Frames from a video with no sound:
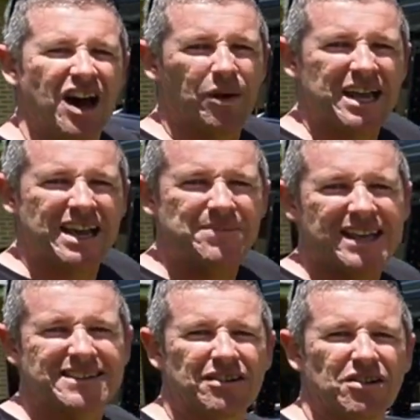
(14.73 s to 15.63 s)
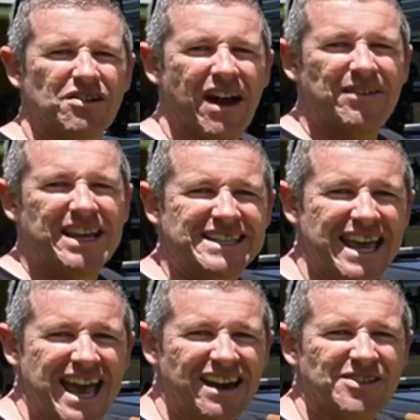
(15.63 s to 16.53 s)
want to keep that center of gravity
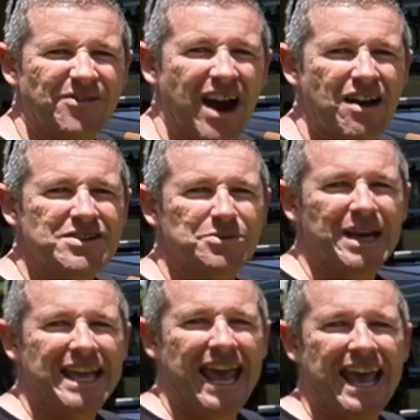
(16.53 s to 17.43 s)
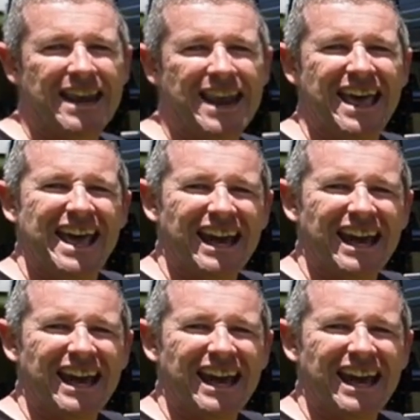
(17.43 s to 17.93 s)
down as far as we can.